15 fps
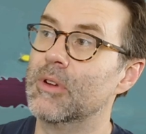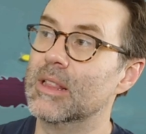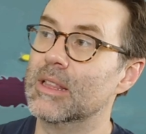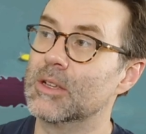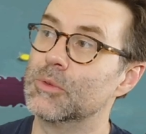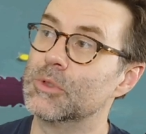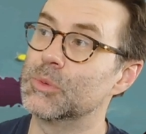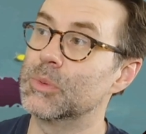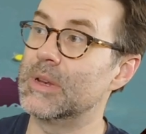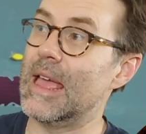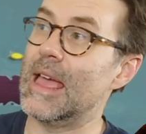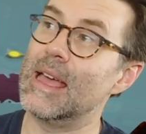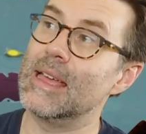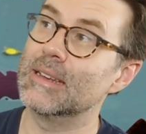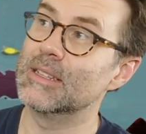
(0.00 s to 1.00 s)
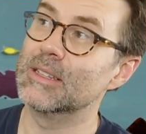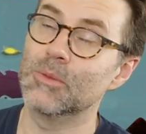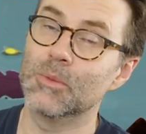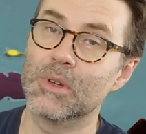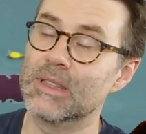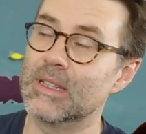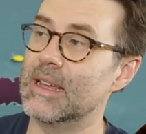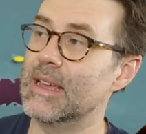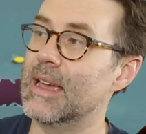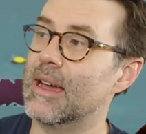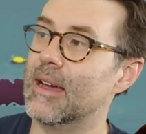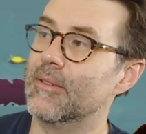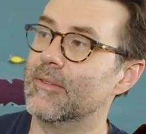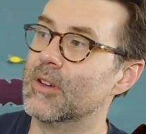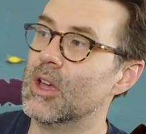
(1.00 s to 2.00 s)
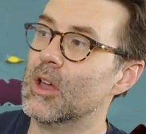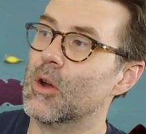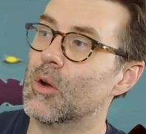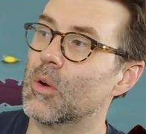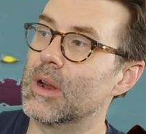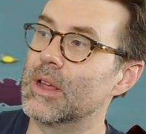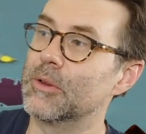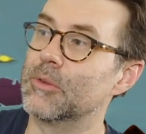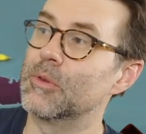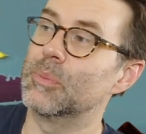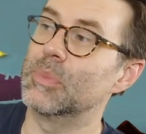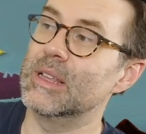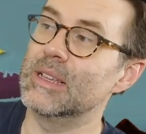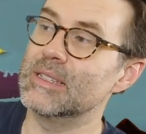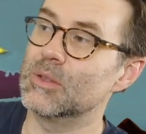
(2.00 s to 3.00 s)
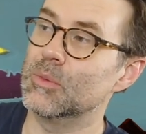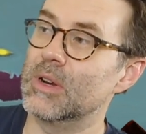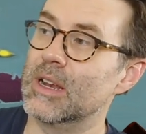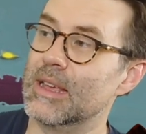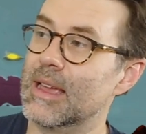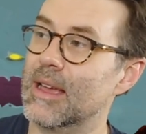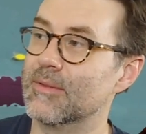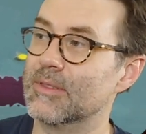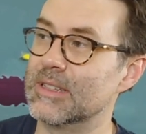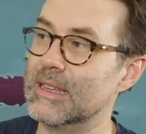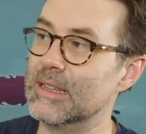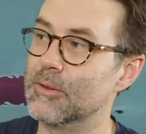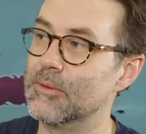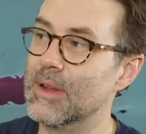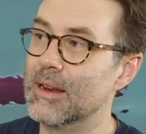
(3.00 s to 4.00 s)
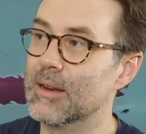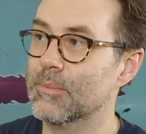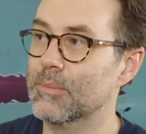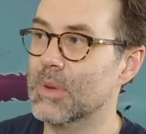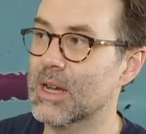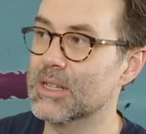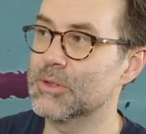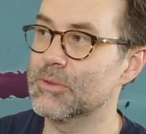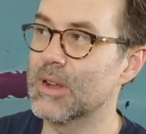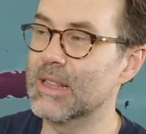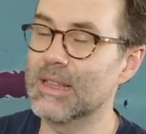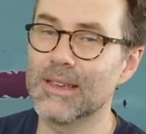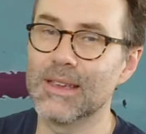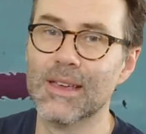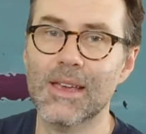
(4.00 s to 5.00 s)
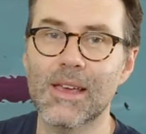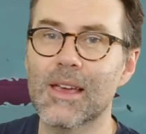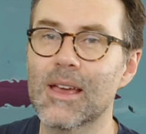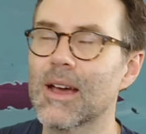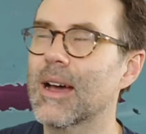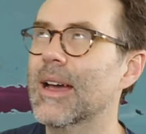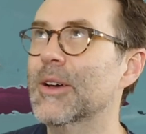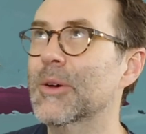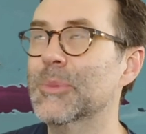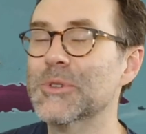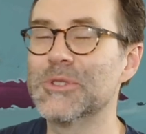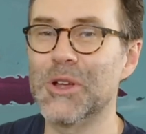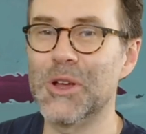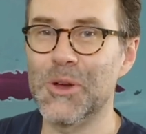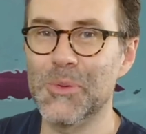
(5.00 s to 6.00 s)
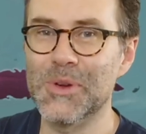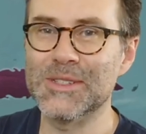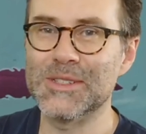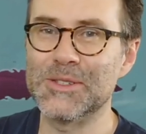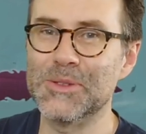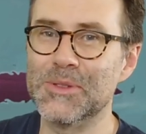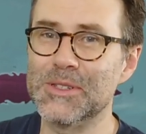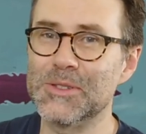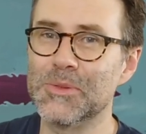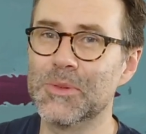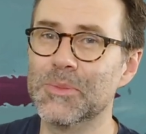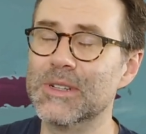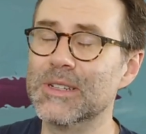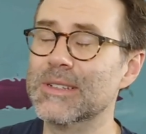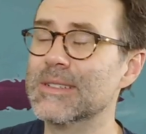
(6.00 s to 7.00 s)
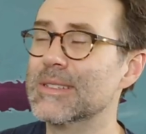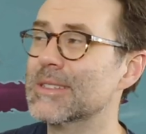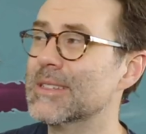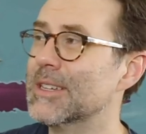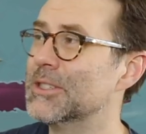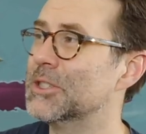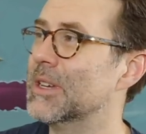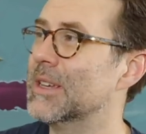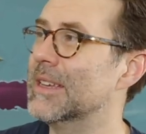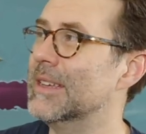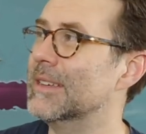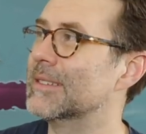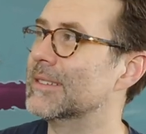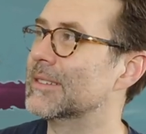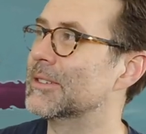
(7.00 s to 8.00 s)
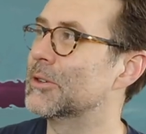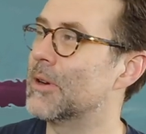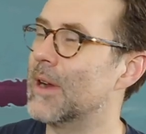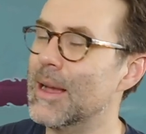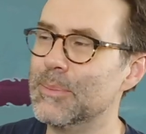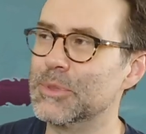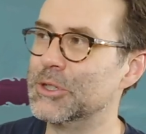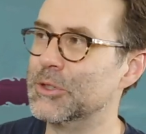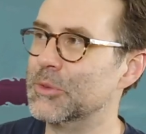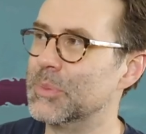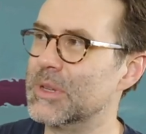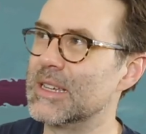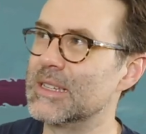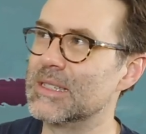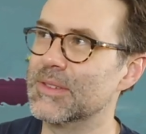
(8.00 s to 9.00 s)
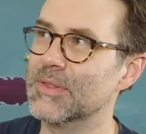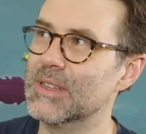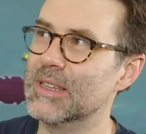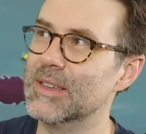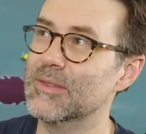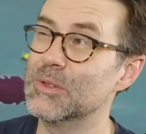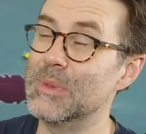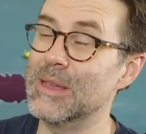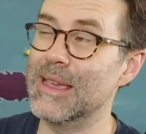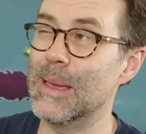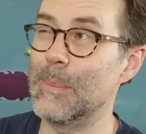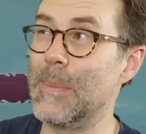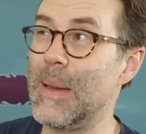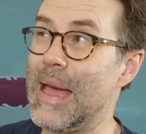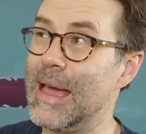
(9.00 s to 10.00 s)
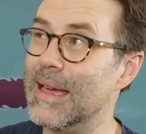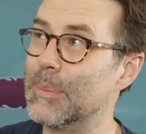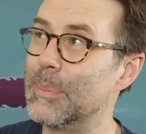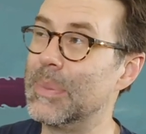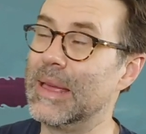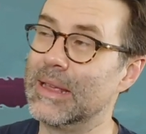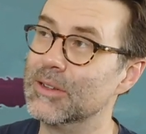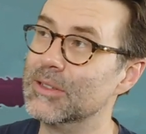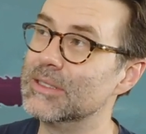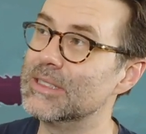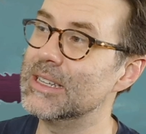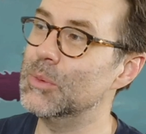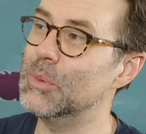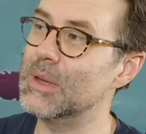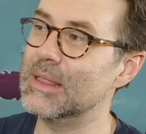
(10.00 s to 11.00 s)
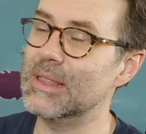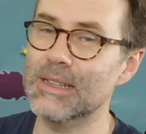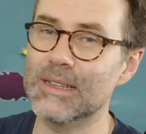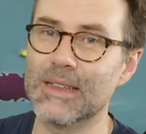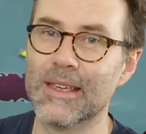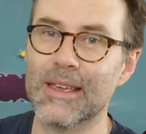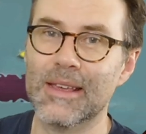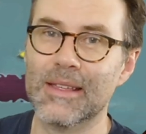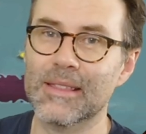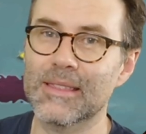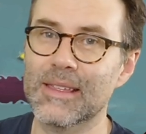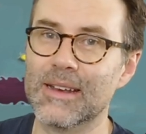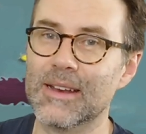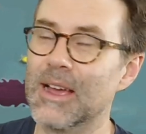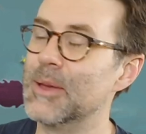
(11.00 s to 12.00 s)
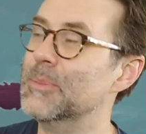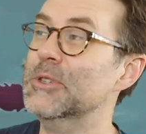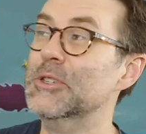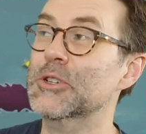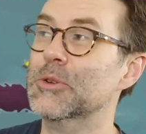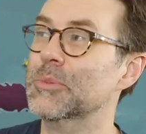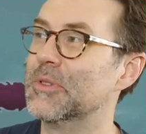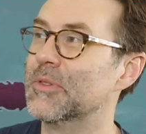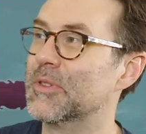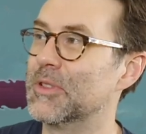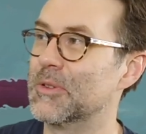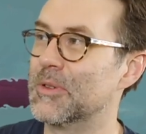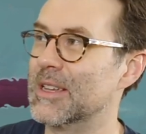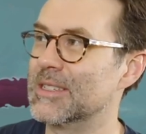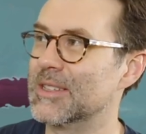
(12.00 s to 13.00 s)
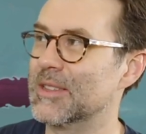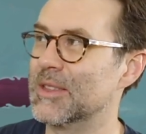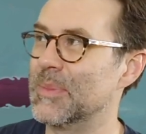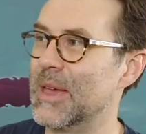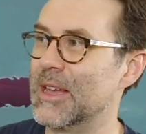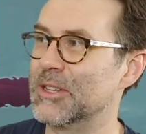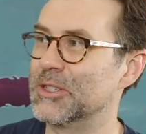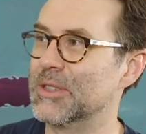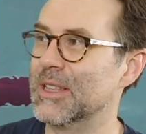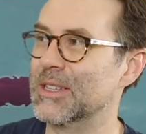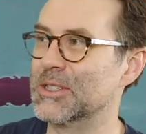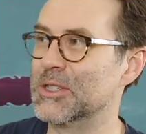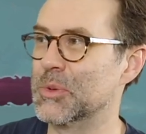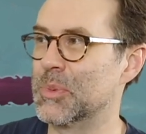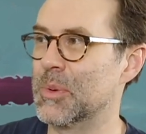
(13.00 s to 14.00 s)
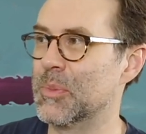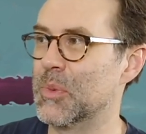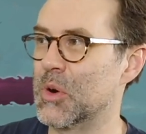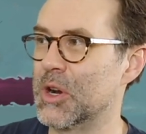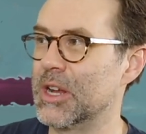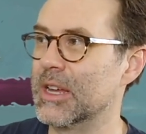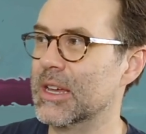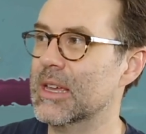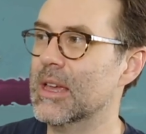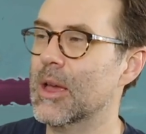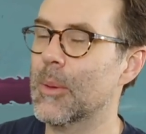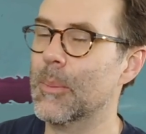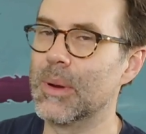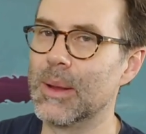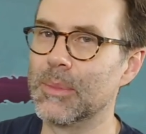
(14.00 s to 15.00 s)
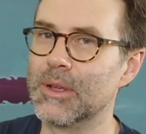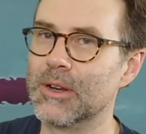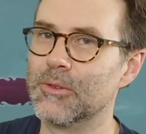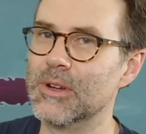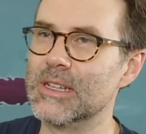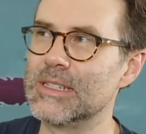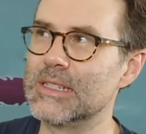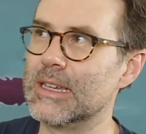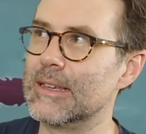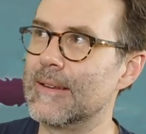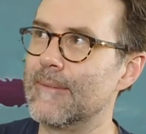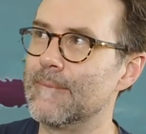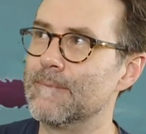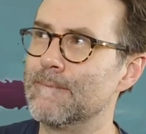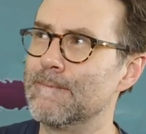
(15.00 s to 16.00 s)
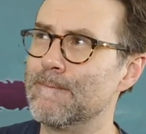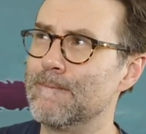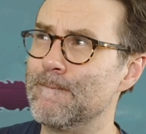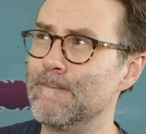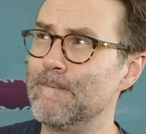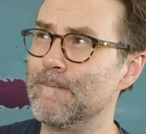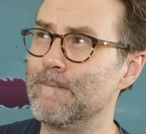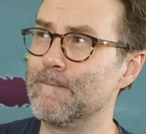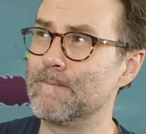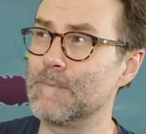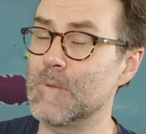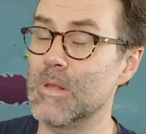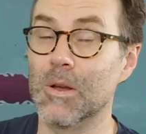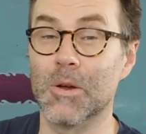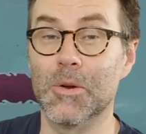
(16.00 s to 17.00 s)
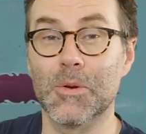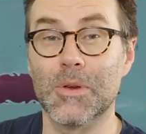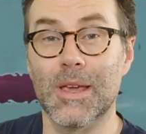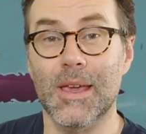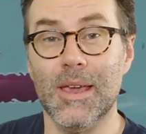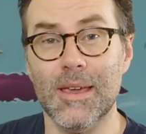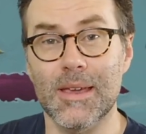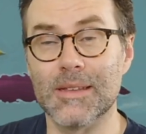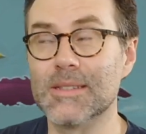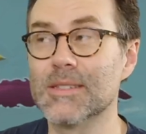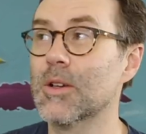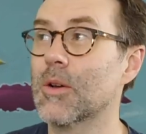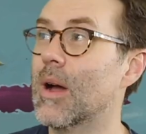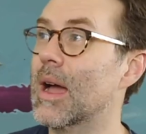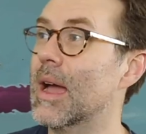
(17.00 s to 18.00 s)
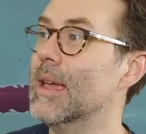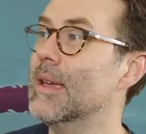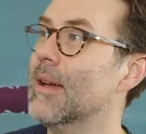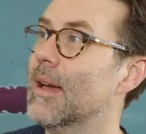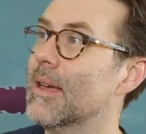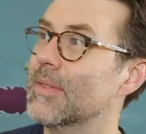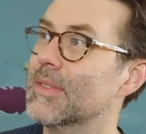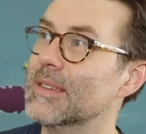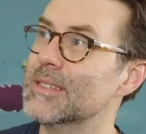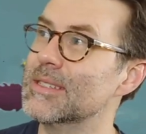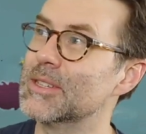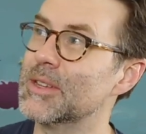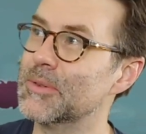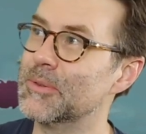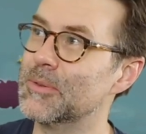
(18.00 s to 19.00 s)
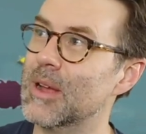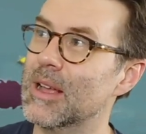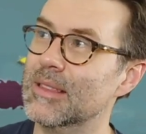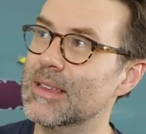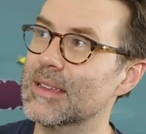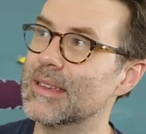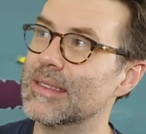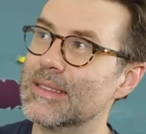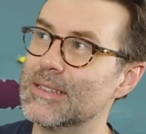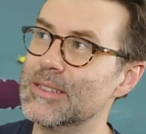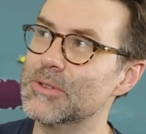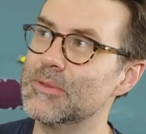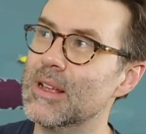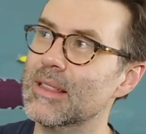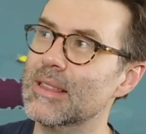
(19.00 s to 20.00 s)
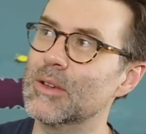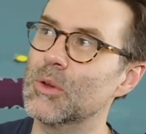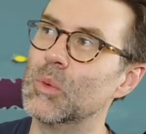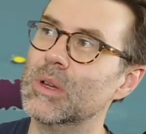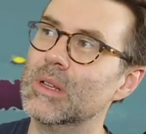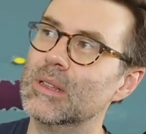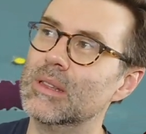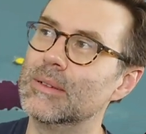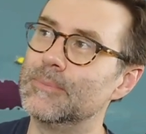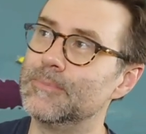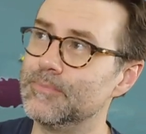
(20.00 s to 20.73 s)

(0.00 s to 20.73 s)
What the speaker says: relic, which would add to the one that I have, or I could replace the one I have to get a random boss relic. I almost always do this one, but it is such a crapshoot because if it gives me a bad penalty with it, then I'm doomed for the rest of the match, and that's super boring. But I'm going to risk it. Okay, so I got this relic. This relic will